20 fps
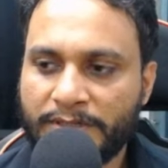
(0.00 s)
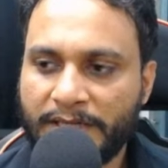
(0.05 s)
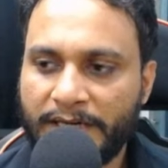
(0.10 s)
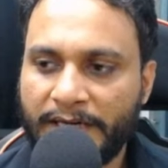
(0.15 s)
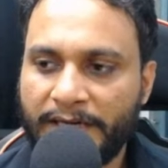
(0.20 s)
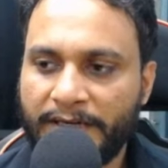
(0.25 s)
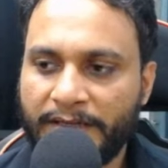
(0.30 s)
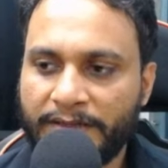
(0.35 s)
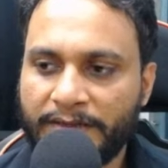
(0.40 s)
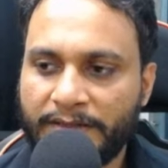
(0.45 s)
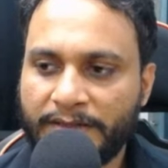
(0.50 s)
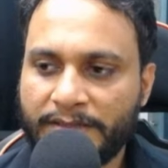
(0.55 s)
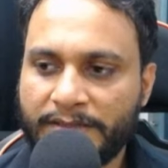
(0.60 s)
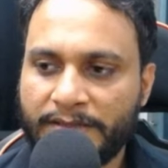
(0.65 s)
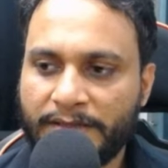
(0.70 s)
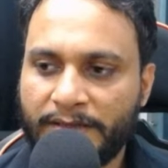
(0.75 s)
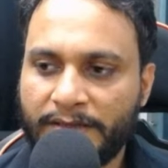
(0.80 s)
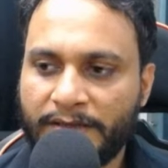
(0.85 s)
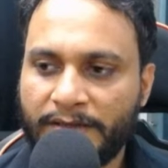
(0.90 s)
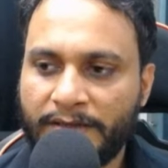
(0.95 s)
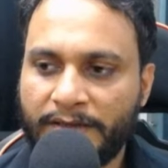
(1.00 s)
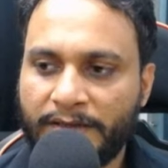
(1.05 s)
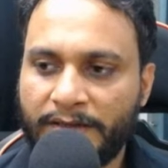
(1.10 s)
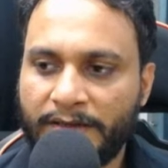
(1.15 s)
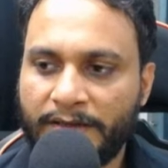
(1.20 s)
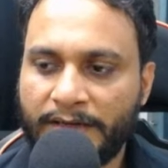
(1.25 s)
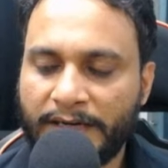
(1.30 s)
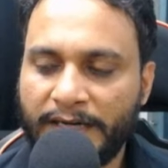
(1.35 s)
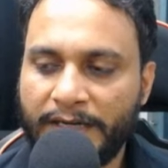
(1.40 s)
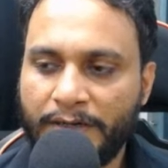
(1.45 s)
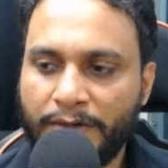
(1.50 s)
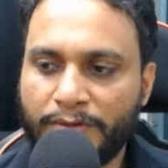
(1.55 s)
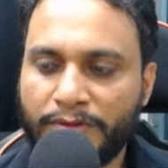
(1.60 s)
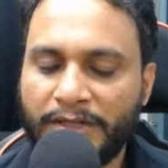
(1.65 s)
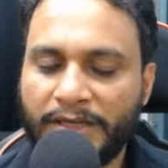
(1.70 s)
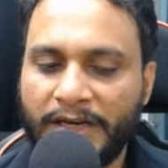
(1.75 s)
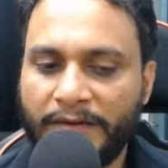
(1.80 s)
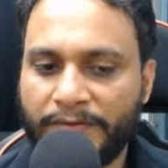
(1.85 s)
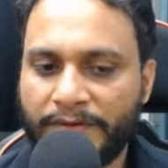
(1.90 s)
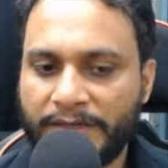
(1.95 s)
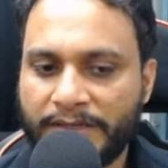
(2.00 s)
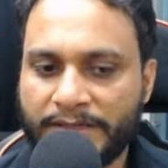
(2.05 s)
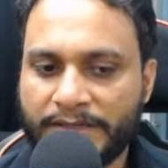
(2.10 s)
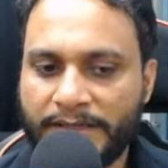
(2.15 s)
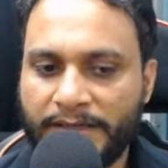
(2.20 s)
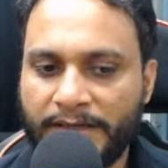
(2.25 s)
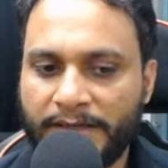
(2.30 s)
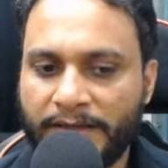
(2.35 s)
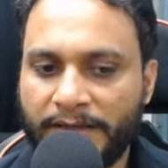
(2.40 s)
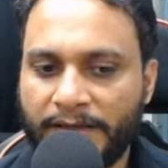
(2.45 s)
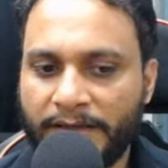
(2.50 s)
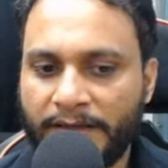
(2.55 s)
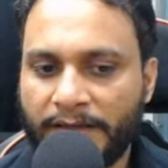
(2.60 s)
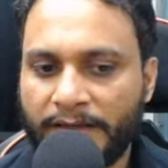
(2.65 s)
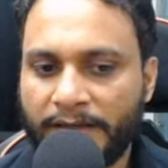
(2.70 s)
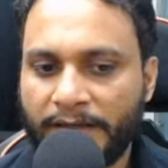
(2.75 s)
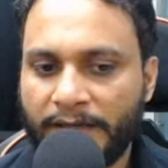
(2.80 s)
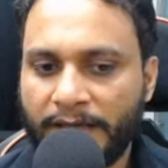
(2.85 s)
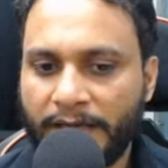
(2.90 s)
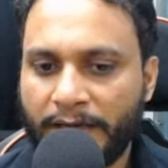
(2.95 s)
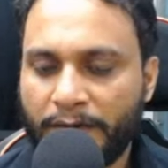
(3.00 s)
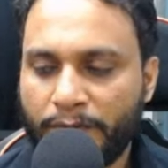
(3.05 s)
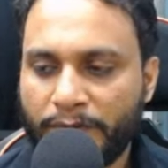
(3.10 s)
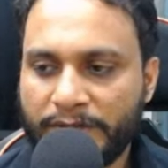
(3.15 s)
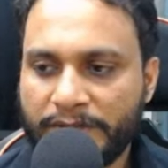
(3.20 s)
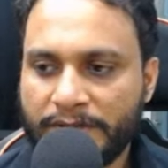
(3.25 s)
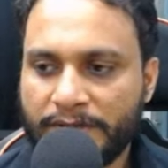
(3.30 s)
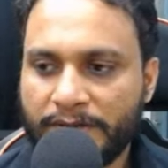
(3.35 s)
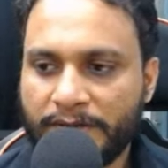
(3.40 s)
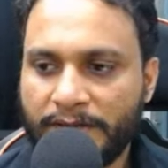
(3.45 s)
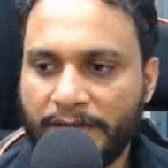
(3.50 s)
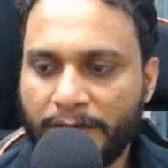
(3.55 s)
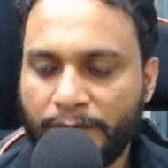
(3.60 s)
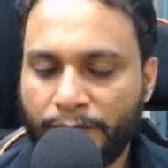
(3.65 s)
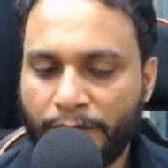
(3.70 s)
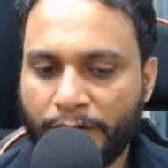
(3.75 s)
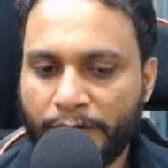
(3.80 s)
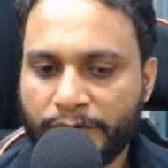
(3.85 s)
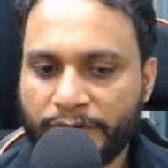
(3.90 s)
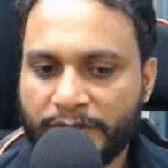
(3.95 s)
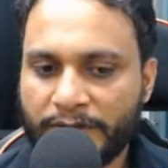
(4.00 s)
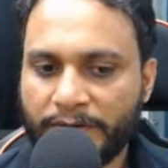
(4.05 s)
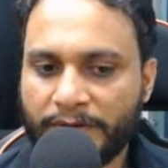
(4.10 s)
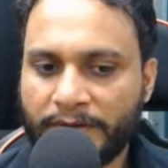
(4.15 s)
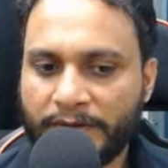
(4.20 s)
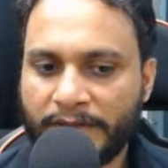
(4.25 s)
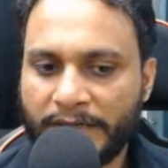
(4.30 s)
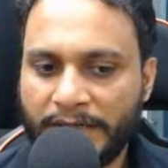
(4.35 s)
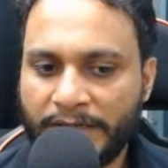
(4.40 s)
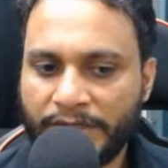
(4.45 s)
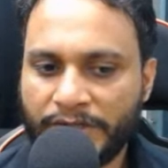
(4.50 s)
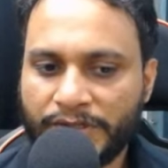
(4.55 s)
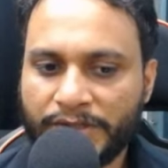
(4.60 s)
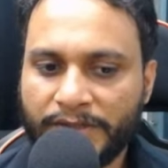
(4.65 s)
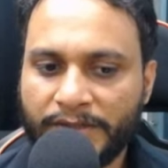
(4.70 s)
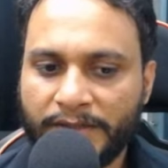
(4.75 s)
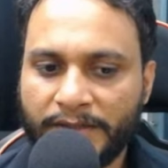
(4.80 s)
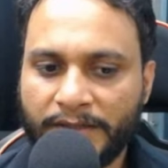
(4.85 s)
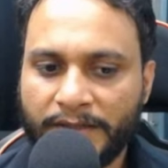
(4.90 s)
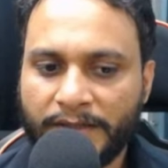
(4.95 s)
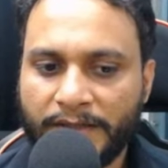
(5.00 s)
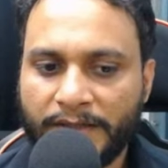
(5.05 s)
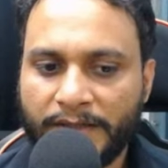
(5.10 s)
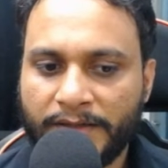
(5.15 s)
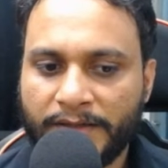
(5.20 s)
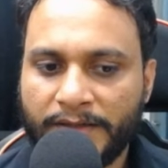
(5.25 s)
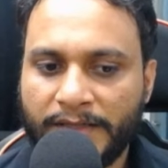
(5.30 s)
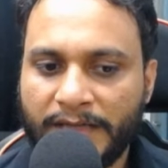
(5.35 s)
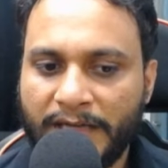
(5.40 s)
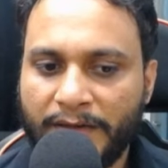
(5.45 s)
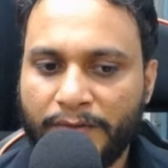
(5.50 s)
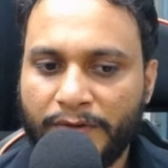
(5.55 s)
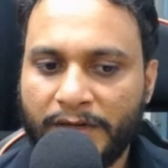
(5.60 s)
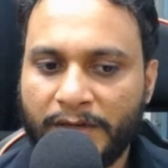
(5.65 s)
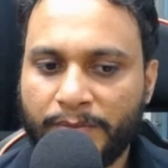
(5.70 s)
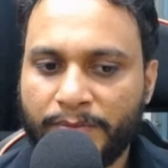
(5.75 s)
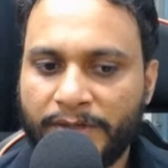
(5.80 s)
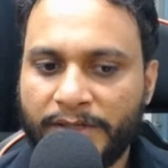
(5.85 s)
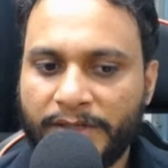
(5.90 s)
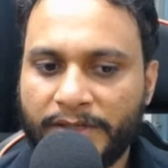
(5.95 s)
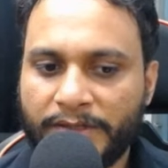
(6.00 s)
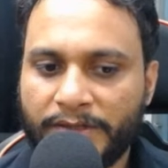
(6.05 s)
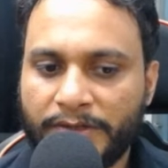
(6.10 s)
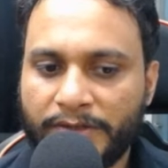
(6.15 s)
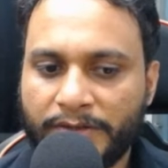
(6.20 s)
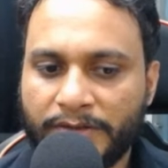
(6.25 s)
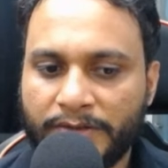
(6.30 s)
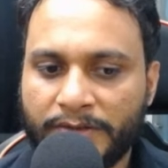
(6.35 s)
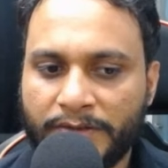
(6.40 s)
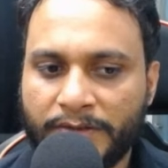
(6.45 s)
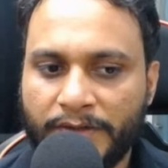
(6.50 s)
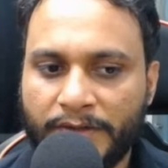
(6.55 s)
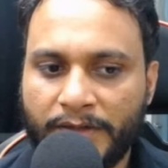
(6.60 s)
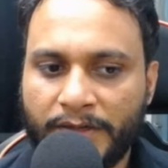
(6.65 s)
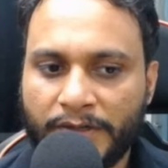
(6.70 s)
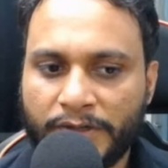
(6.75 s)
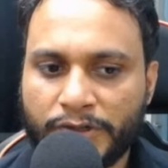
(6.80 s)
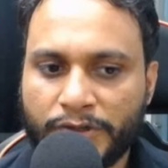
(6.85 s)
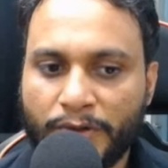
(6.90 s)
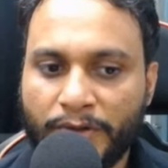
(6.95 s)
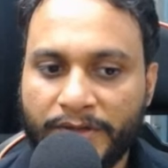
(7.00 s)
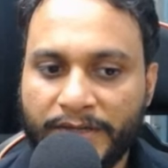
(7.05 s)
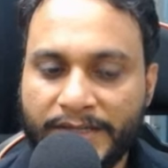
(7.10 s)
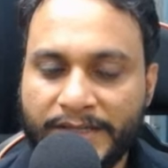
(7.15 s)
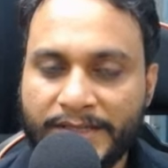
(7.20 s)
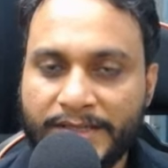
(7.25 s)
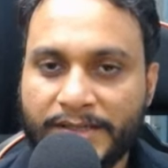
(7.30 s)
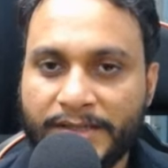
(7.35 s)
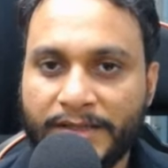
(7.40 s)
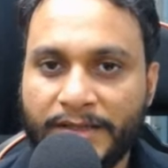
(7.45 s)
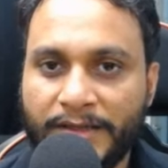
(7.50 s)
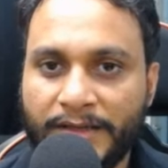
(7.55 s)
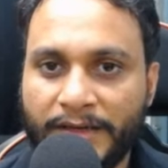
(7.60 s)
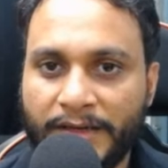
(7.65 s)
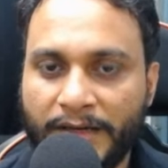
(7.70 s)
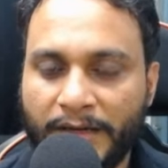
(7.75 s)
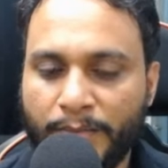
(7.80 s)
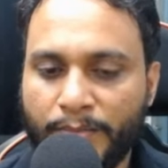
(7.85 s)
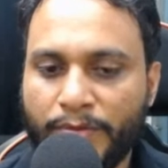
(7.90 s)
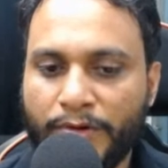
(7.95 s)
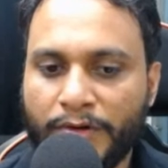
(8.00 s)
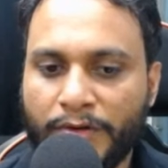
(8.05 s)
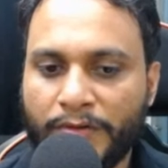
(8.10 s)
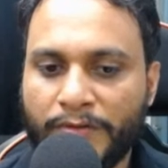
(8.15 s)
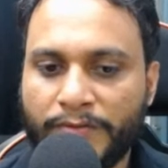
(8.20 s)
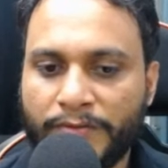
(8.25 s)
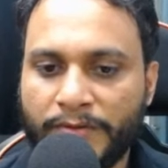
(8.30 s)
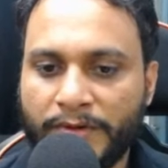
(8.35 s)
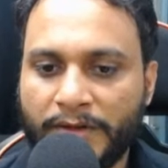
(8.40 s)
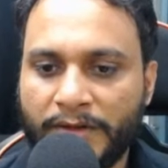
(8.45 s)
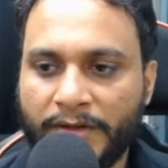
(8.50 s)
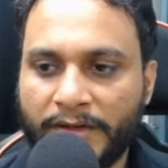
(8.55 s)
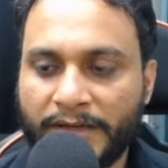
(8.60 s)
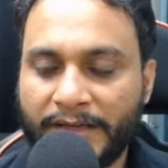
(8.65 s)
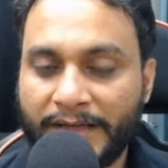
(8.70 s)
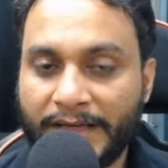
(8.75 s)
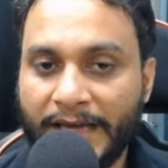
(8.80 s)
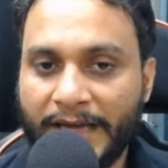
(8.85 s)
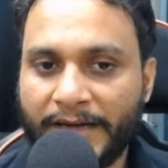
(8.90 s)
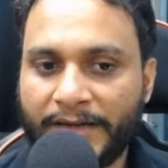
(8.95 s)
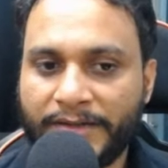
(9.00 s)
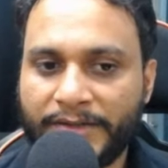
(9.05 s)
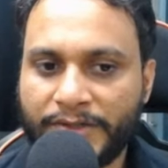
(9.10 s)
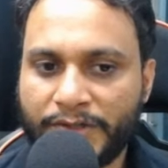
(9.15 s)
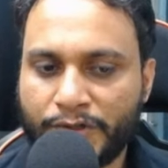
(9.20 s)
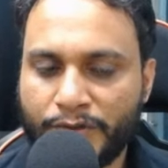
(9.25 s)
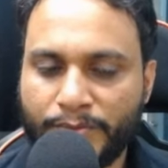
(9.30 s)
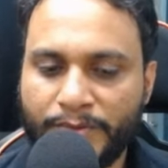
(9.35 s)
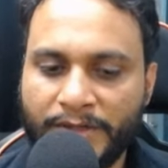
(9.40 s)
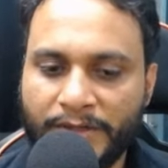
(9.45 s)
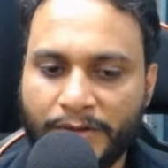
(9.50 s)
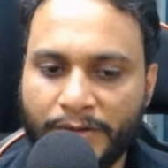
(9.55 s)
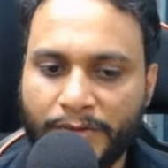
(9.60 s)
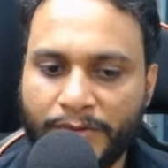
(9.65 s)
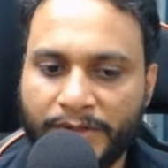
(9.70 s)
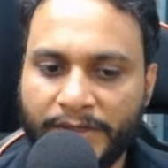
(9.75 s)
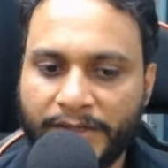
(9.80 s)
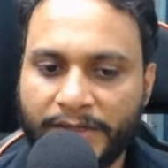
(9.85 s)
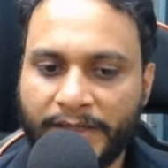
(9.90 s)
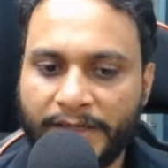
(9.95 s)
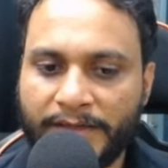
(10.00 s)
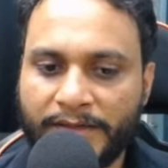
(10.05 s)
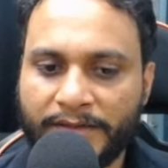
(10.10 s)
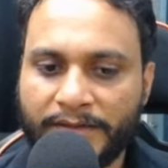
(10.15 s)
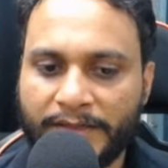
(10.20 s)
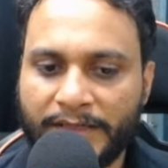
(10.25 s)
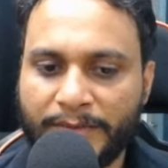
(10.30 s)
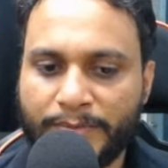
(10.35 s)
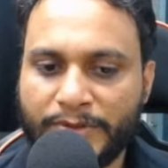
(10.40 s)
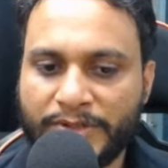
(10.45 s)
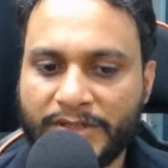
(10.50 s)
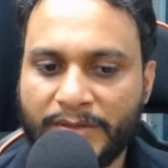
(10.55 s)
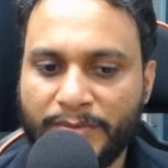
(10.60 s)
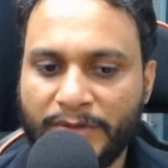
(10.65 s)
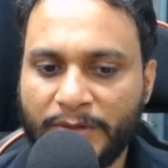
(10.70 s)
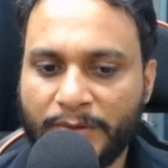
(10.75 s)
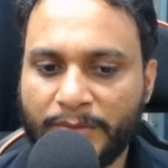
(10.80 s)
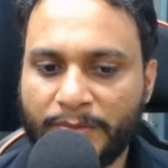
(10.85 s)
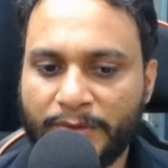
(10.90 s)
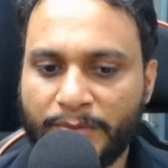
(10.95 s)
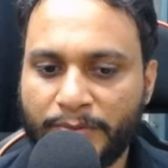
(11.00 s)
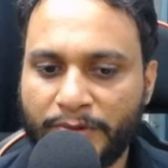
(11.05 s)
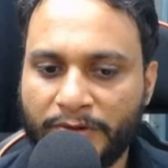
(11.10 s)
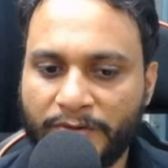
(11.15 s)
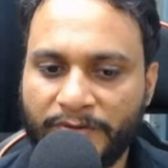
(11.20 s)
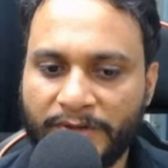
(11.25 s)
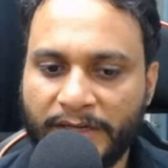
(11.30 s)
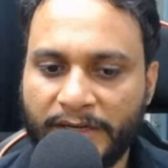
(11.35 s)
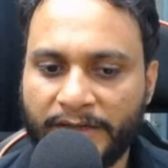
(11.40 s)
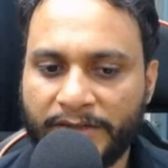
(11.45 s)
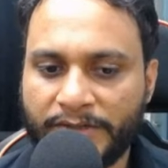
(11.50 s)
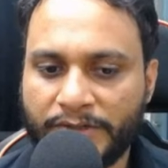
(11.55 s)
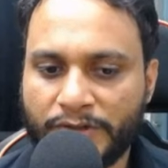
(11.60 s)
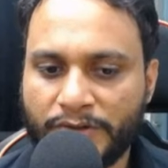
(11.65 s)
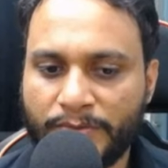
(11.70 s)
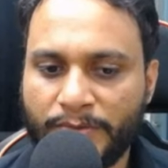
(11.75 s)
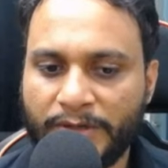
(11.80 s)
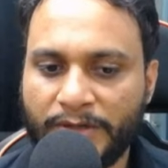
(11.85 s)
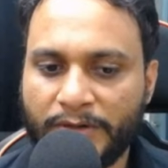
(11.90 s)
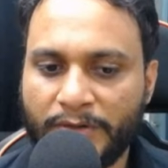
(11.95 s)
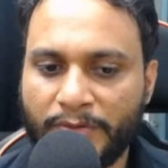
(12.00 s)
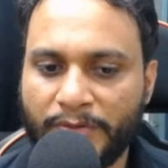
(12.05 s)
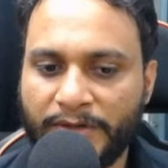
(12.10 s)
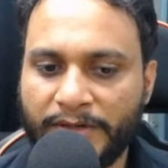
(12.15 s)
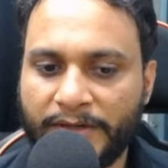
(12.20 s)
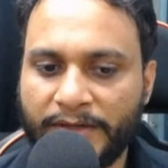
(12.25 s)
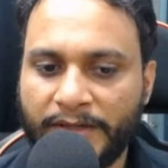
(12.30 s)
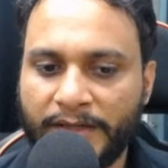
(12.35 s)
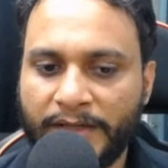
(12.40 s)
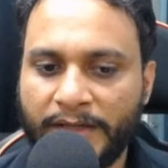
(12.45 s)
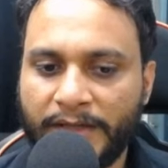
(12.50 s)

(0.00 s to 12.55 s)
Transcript: sliding this right to the left hand side, and once it follows the condition, then I will update the shortest number of characters to be included, right? That means the minimum number of characters to be included.